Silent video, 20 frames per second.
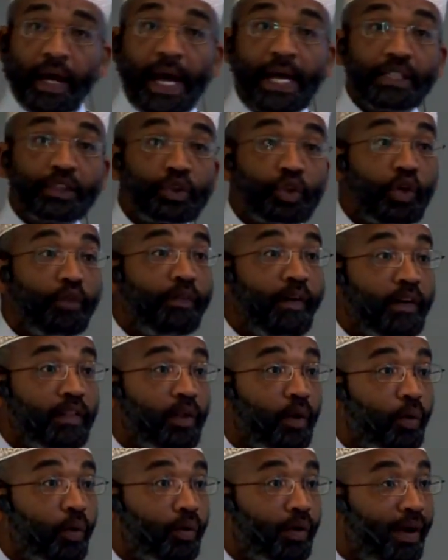And so far
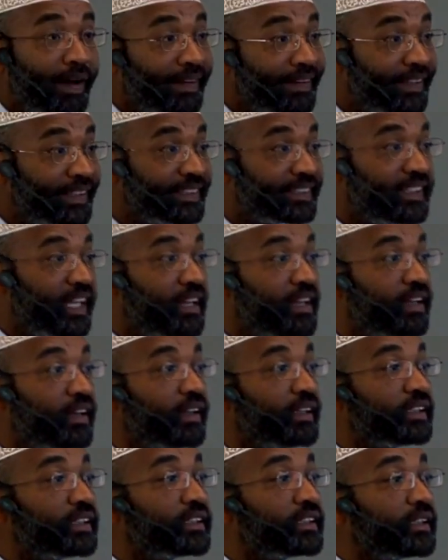the Quran is
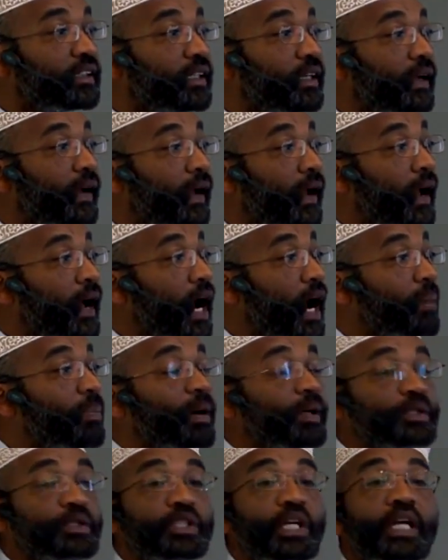telling us
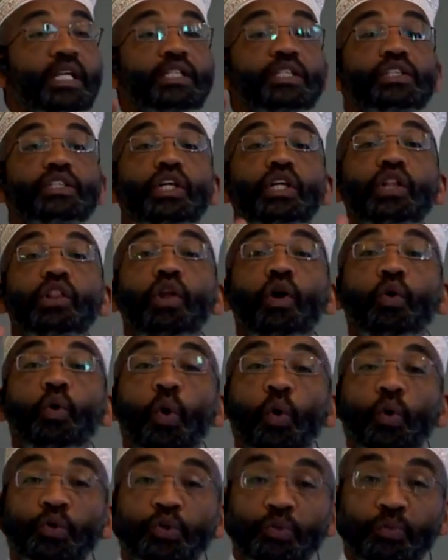about changes in the
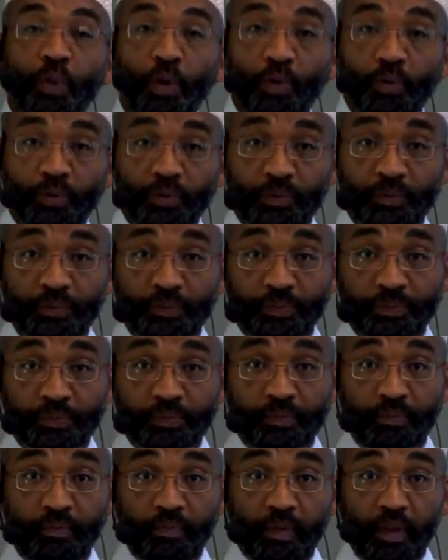cosmos.
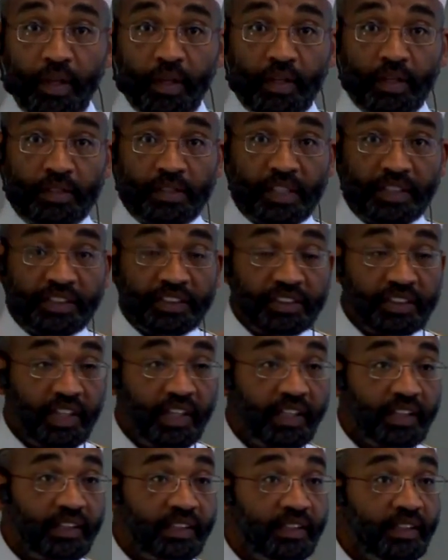The
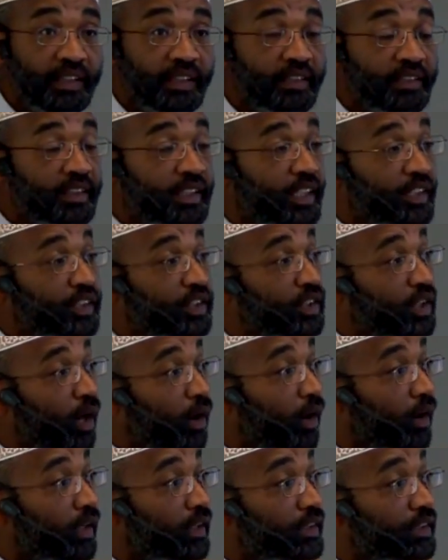sun, the
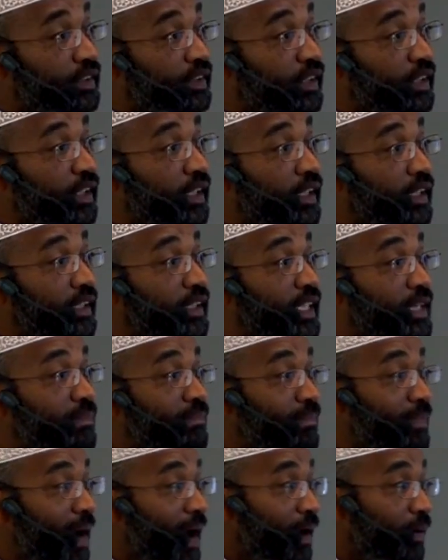stars, the
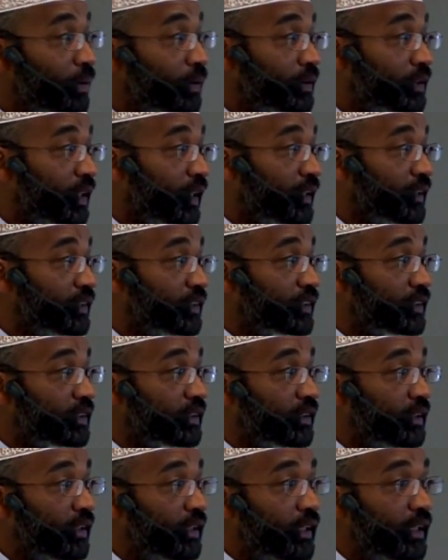
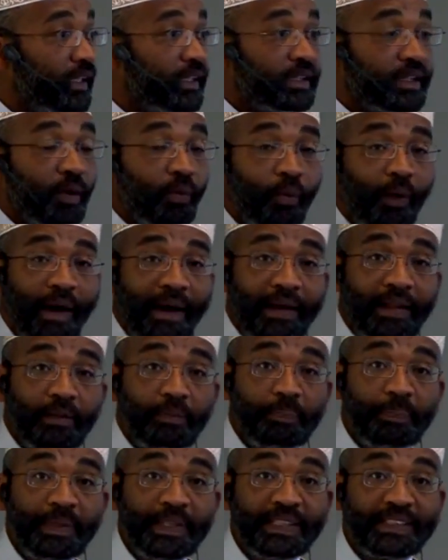mountains, the
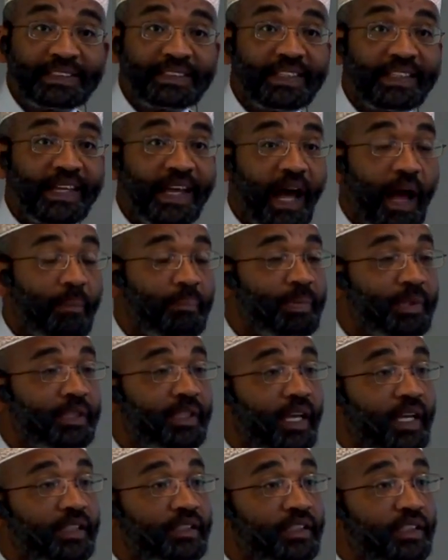wild beasts, the
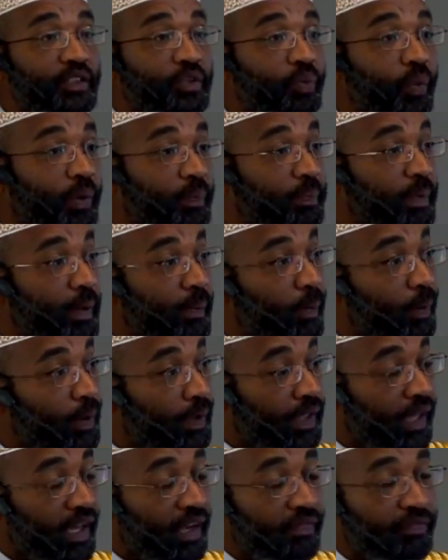habitations, what
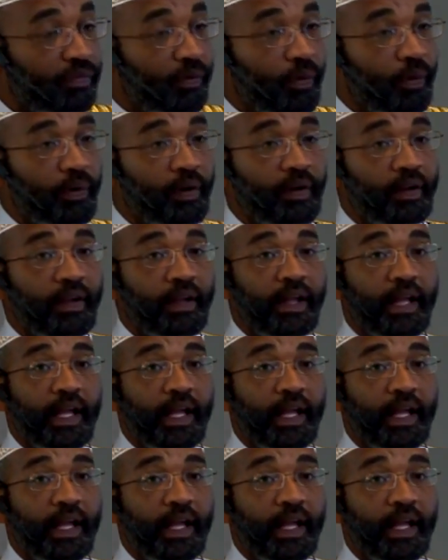people care for,